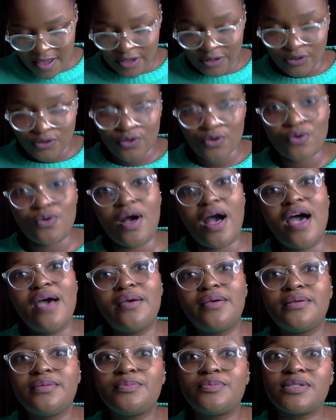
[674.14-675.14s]
So
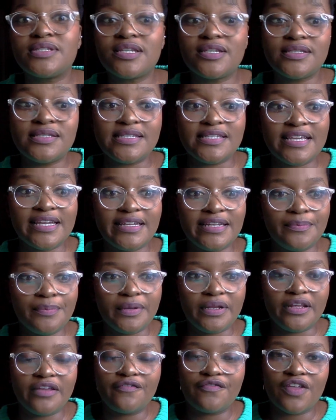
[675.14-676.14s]
I sincerely
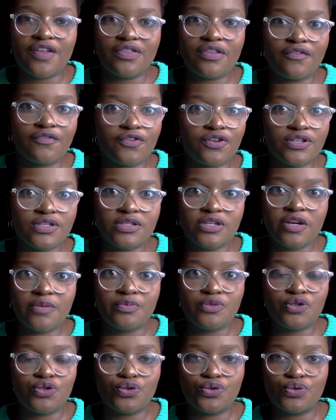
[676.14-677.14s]
believe that the first step
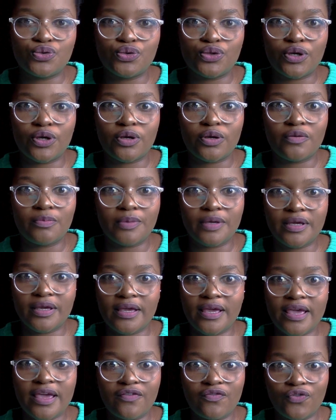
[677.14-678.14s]
to
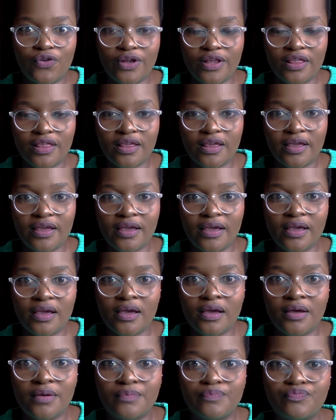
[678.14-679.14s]
curbing everything,
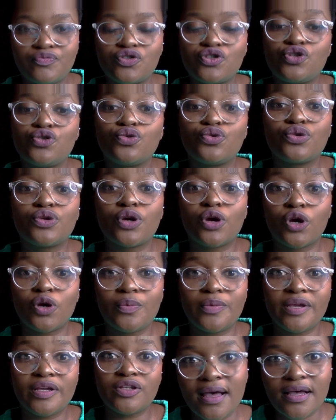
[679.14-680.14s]
to
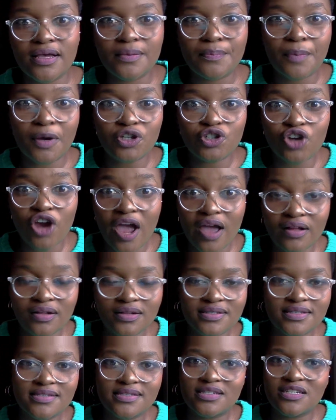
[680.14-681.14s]
curbing a patriarchal
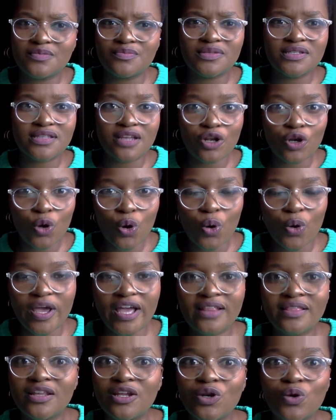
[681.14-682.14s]
system, is the law,
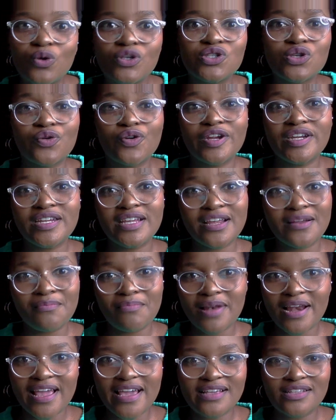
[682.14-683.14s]
and the law is already in
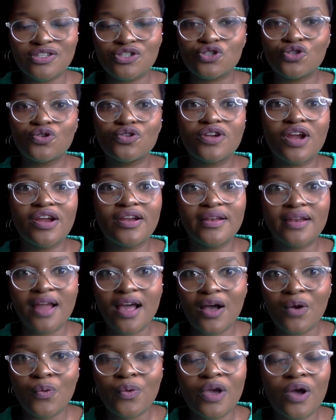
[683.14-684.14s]
place. So right
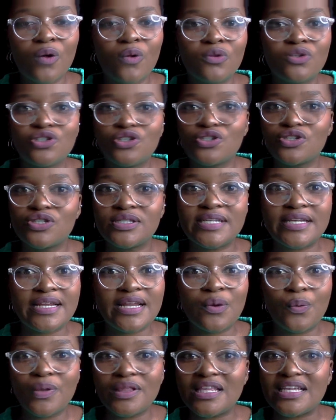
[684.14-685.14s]
now we are all just
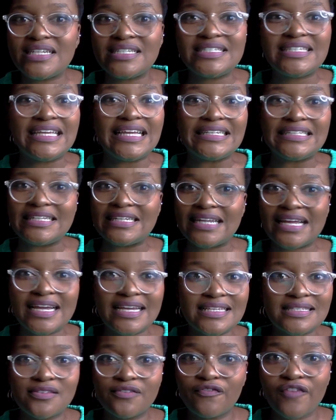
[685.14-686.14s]
dealing with
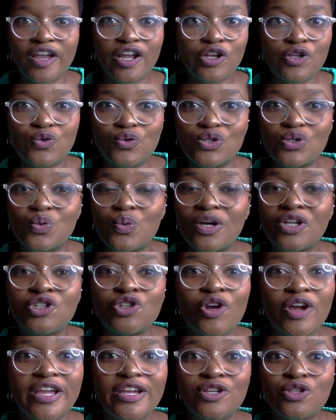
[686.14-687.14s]
internalized values. We are
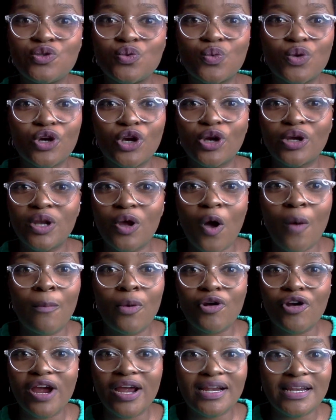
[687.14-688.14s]
trying to work on our
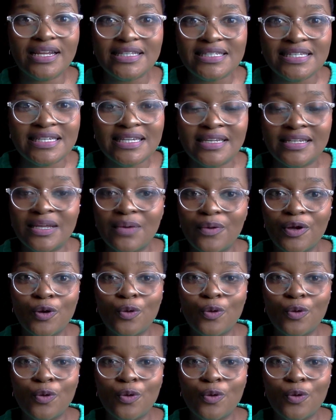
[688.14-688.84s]
morality and